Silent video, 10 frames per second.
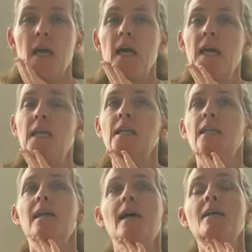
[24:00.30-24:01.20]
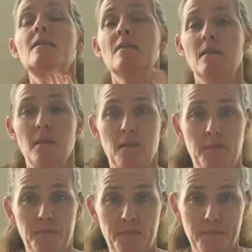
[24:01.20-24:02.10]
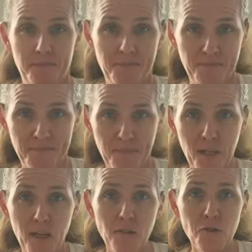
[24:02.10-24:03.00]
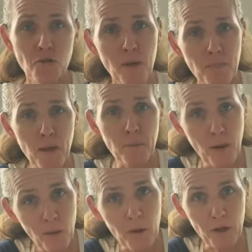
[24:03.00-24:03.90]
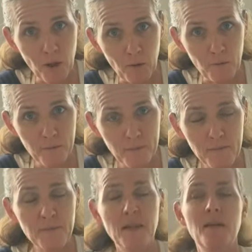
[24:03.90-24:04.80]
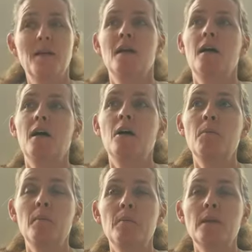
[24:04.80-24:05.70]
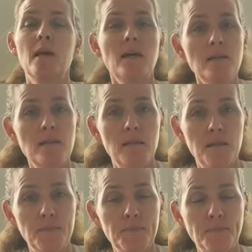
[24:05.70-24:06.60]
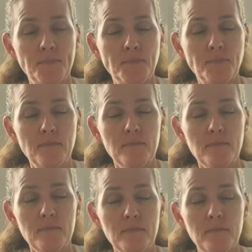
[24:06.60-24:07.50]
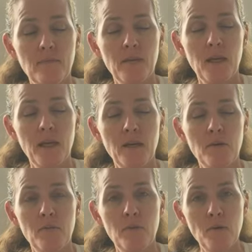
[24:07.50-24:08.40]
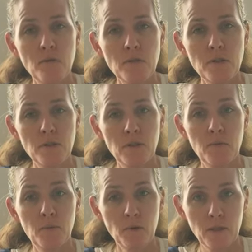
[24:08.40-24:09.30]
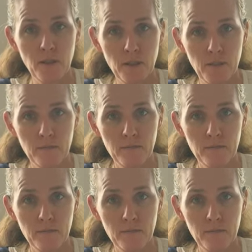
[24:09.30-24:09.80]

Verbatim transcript: And lastly, I hate to drop that bomb on you, but lastly, and most importantly,